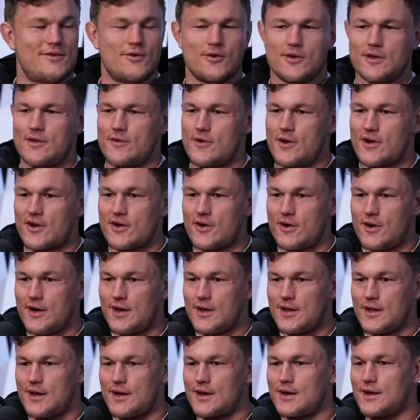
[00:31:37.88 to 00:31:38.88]
talking to the right
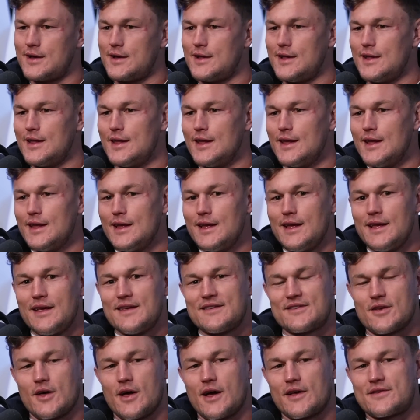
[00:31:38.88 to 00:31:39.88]
guy.
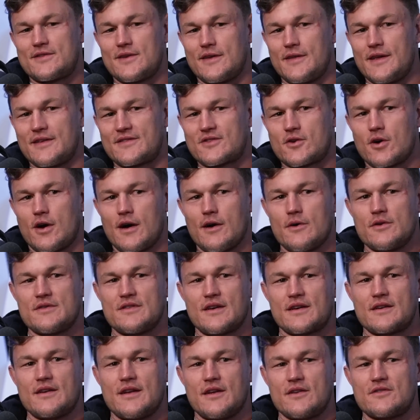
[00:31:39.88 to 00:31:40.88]
And this guy
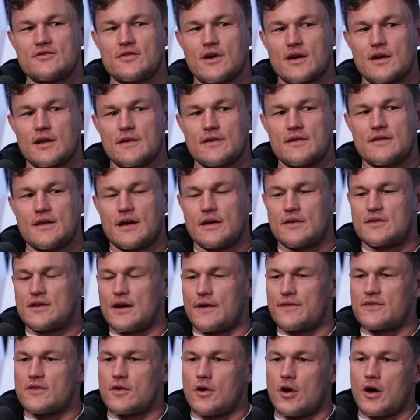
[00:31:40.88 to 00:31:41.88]
was like struggling and had a
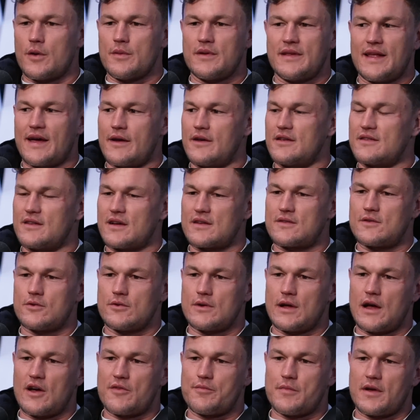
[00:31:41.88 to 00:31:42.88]
tough time, and now he's like
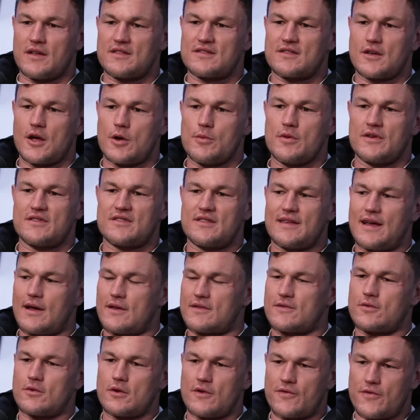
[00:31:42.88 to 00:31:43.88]
2.5 months sober. So
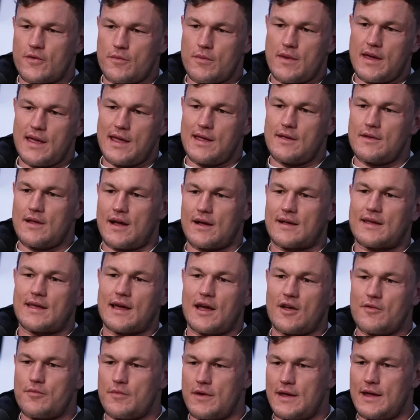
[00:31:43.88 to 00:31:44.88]
that sort of for me like
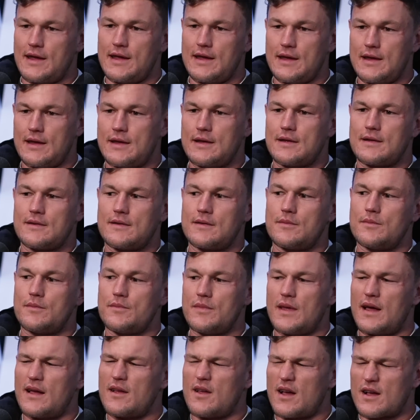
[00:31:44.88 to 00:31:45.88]
gives me
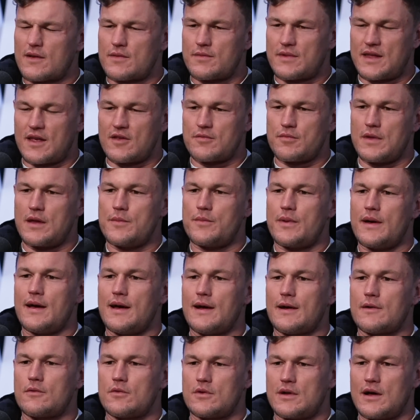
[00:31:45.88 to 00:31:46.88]

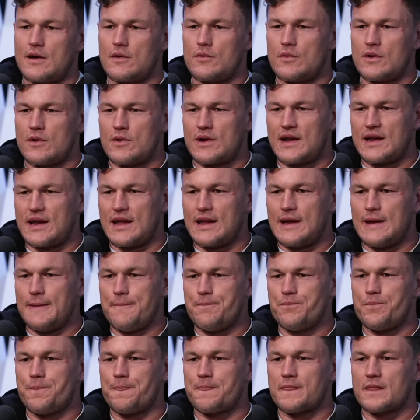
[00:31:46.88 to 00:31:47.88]
back what I want to
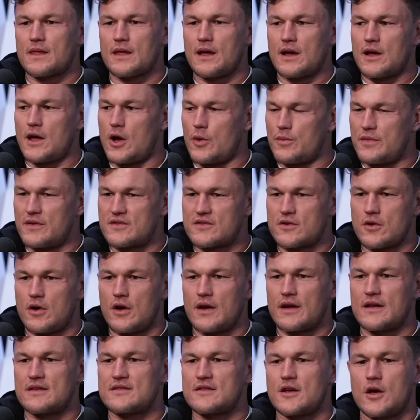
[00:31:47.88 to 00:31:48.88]
need. Like help this
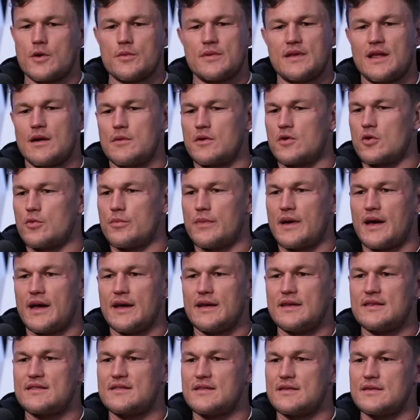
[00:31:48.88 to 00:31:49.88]
guy get sober. Now we're good
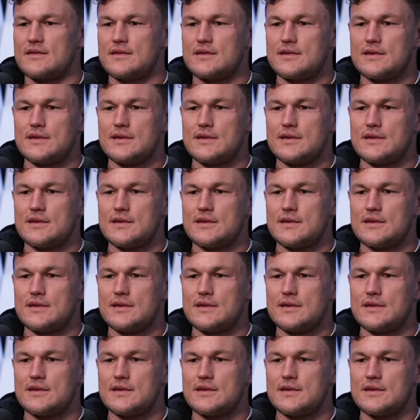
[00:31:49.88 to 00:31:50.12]
mates, and